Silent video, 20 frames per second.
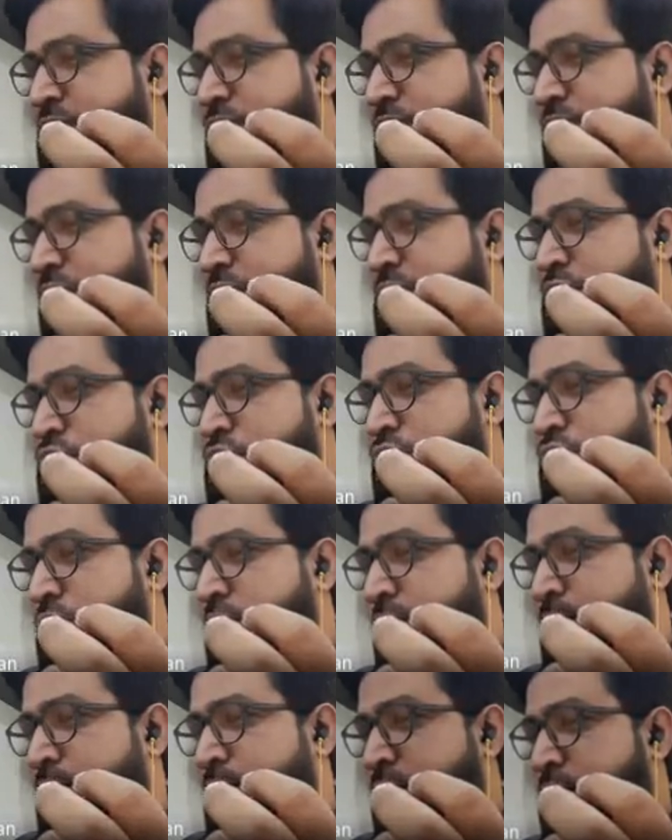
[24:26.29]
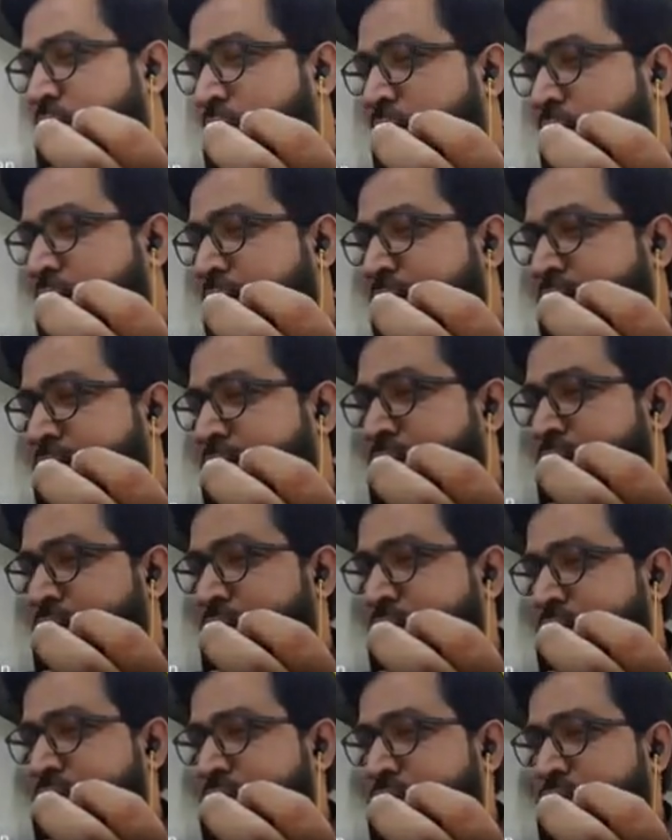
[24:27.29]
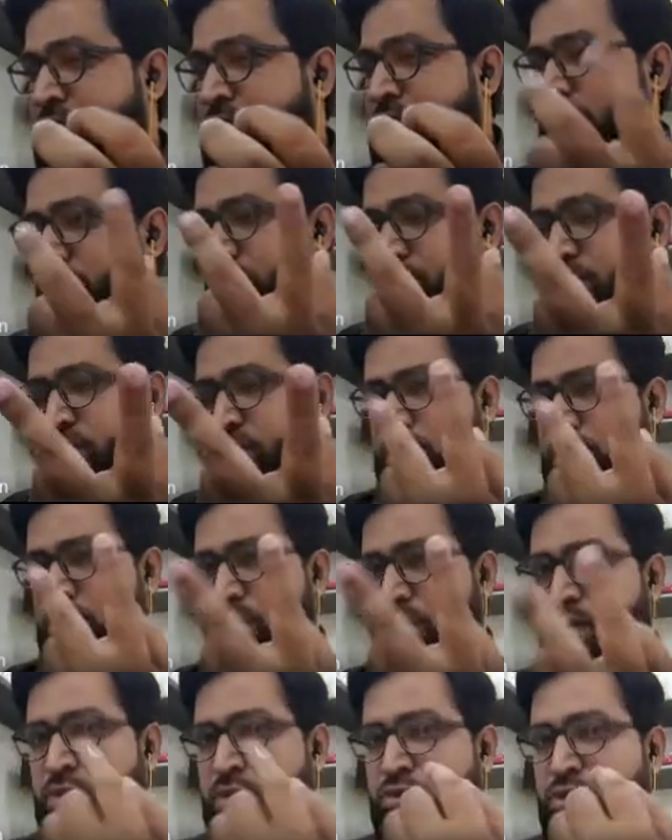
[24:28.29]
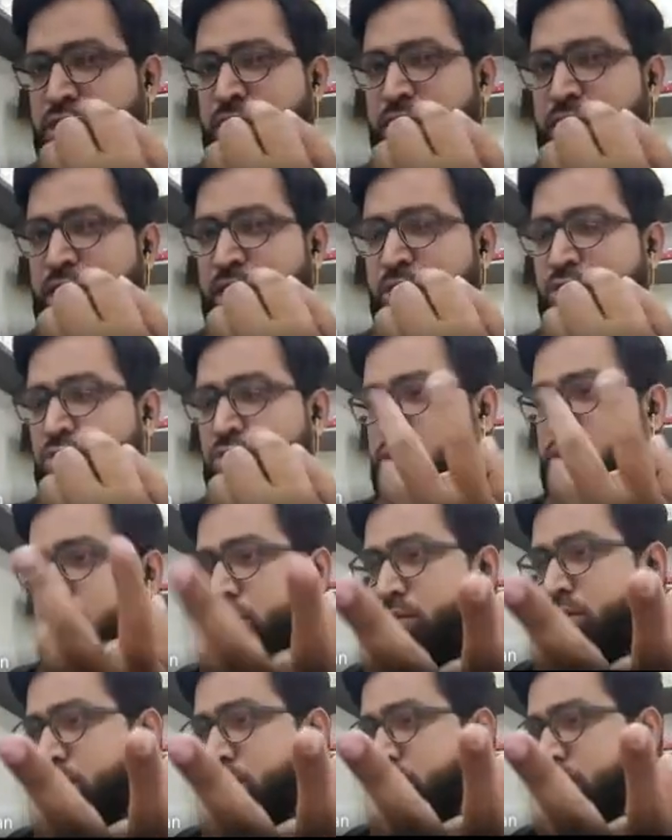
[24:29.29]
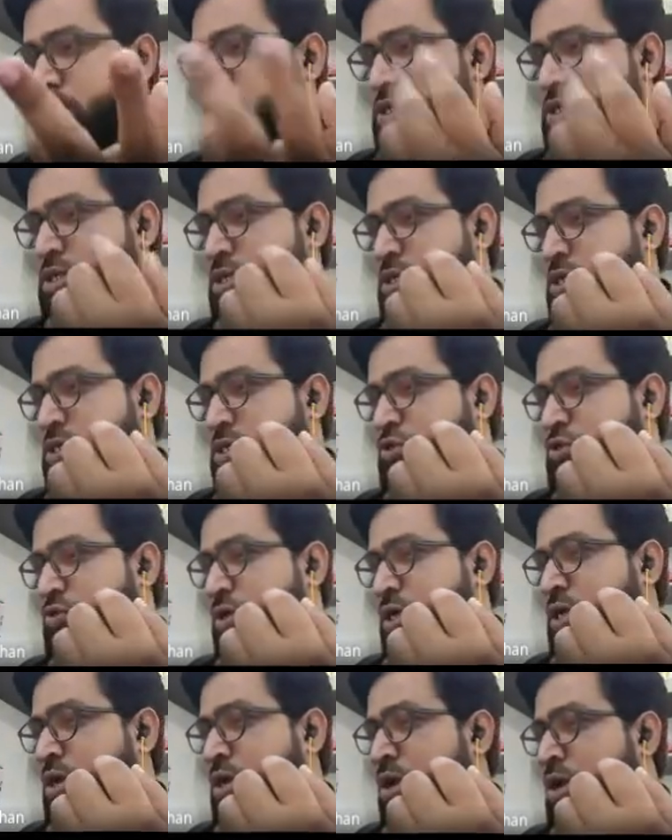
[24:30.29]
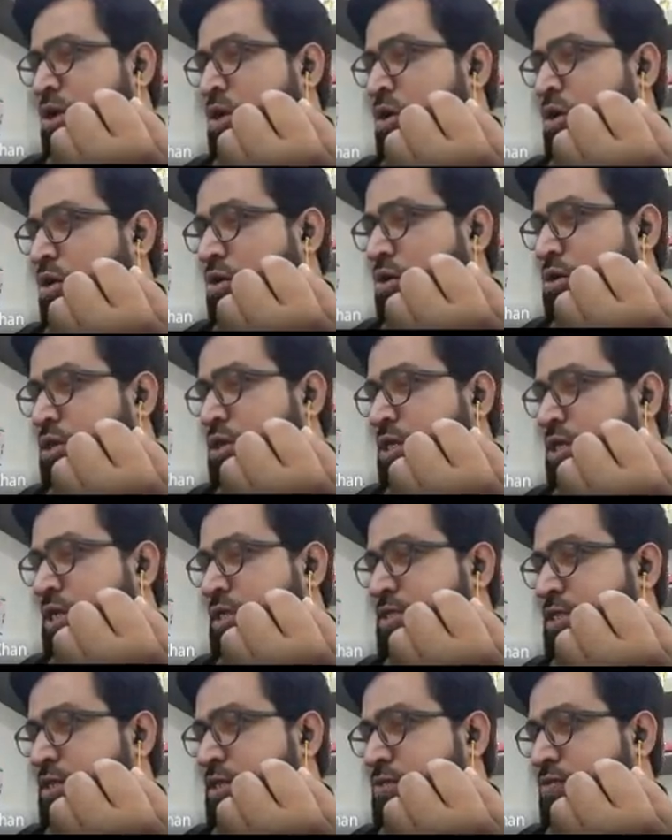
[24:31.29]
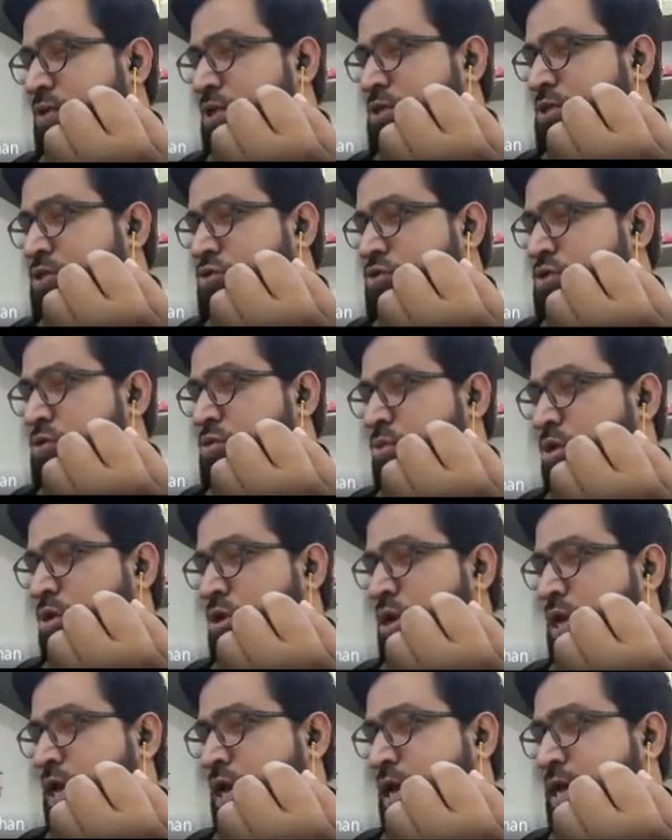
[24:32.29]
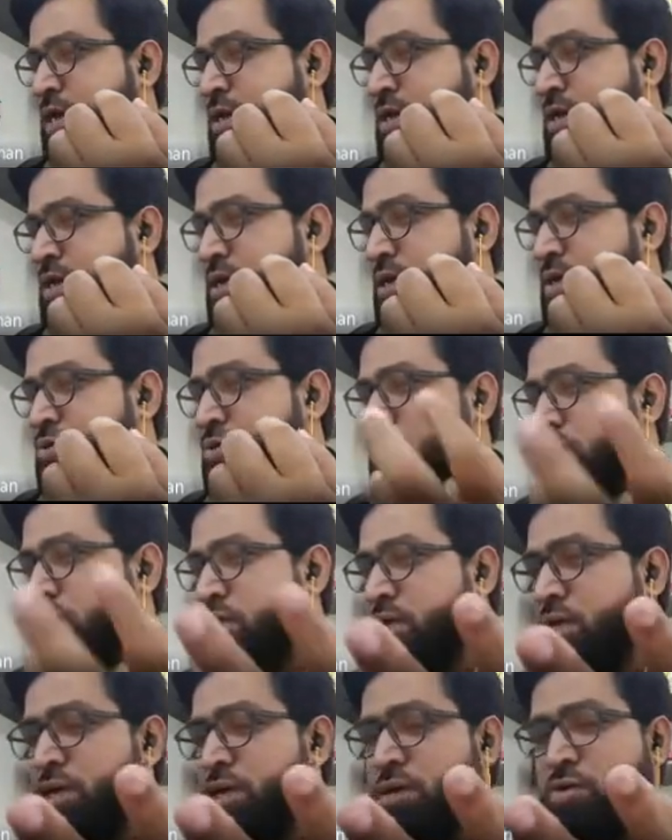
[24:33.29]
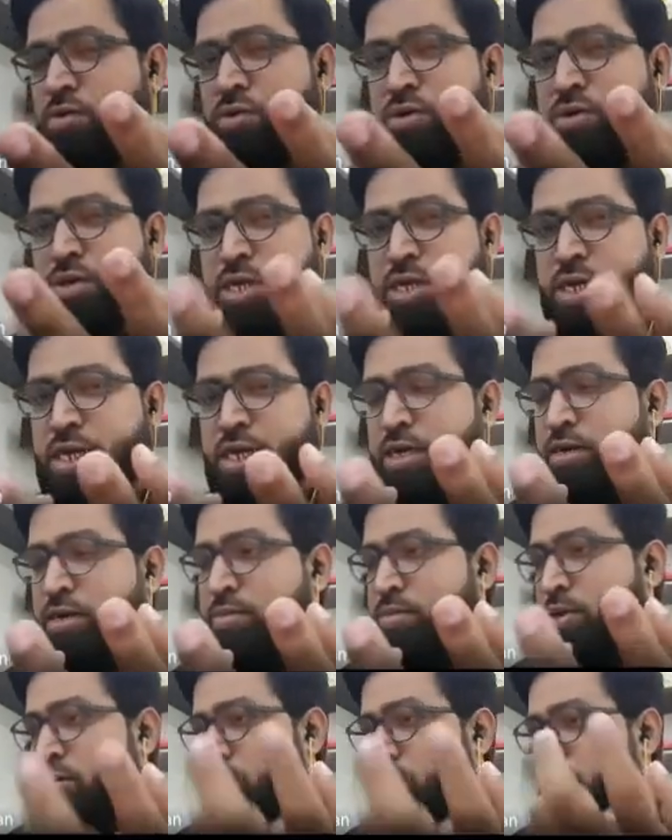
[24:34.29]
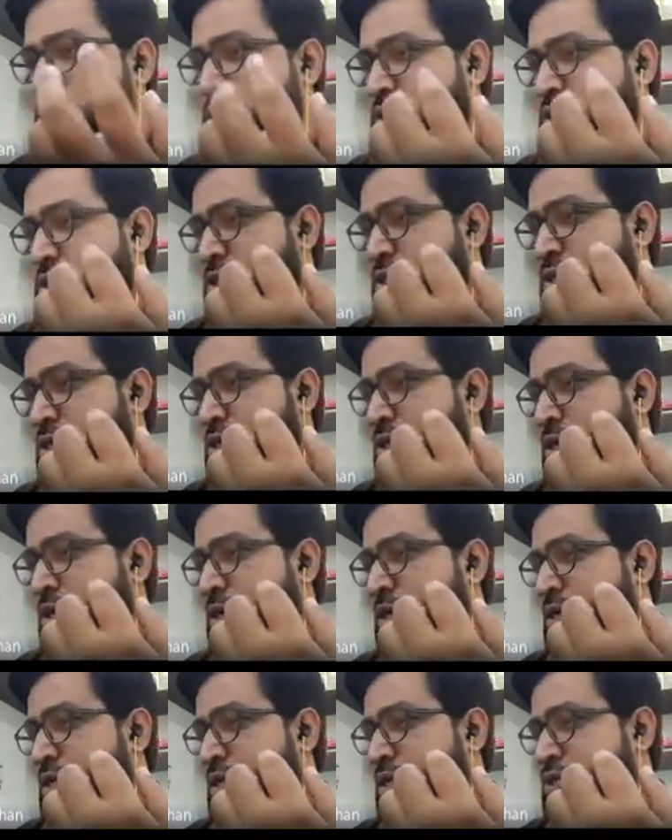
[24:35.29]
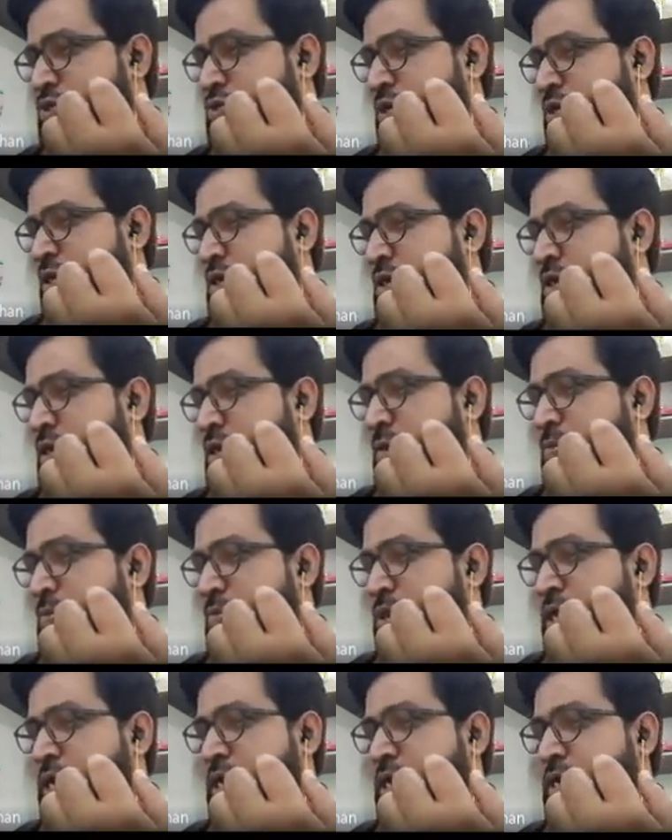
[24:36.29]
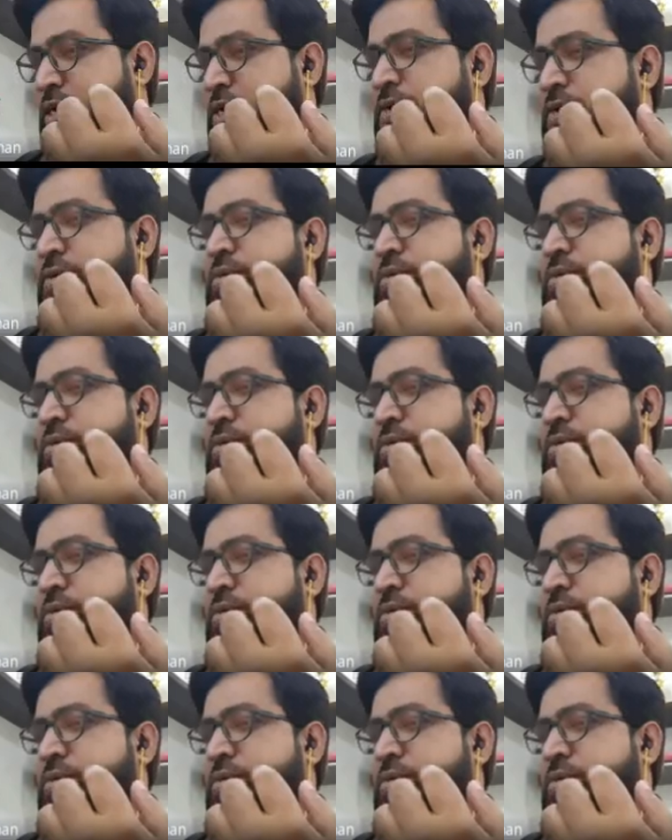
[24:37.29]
equals to capital N into single quotes, since it is a string, or ch equals to small n into a single quotes, again because it's a string break.